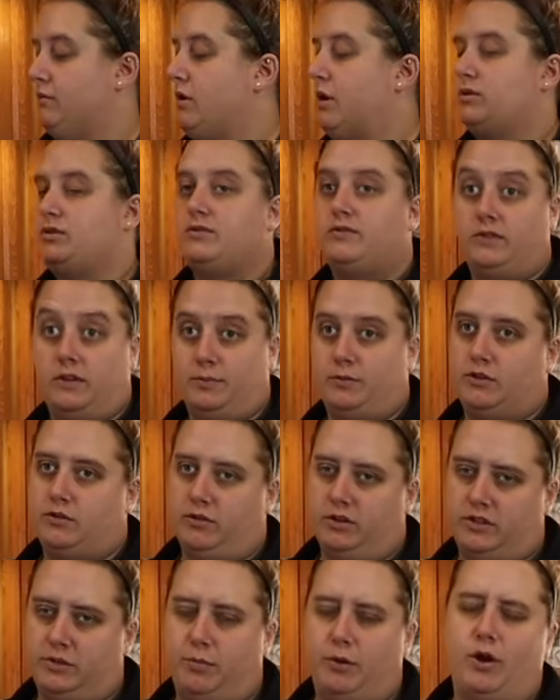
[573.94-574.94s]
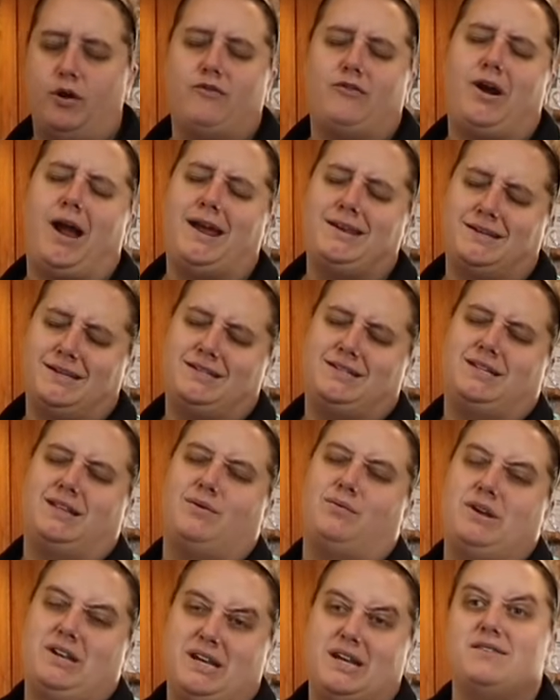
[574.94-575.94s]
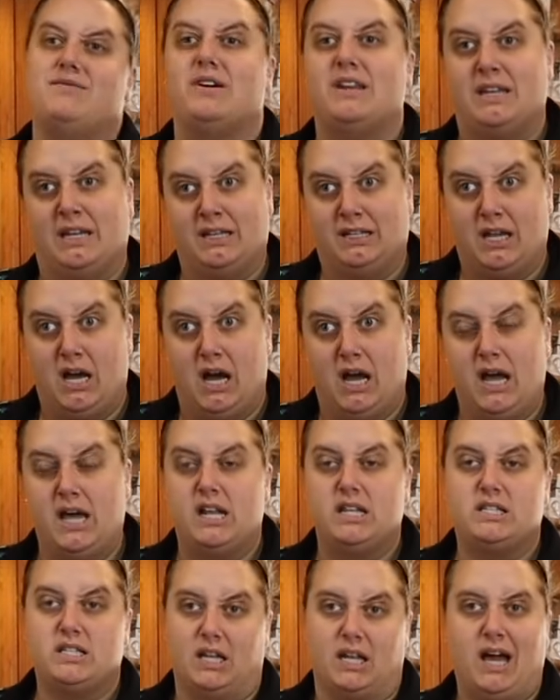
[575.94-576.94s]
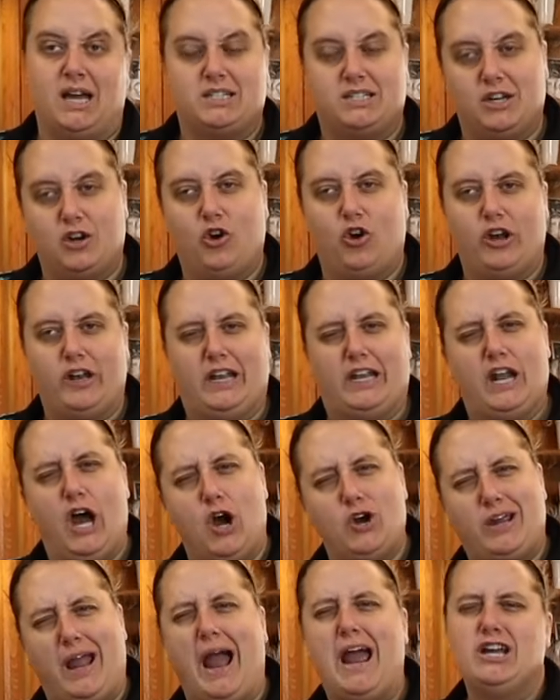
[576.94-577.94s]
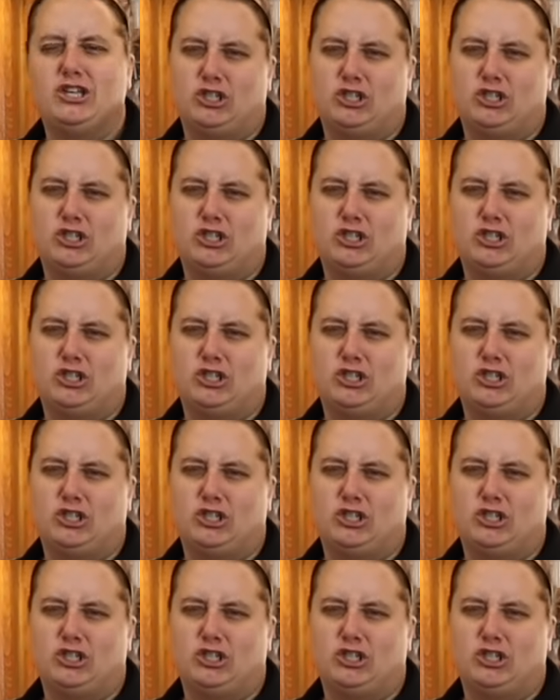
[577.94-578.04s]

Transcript: when I was flipping the recipe over, I did see that we need vanilla, and it's the last ingredient. Okay,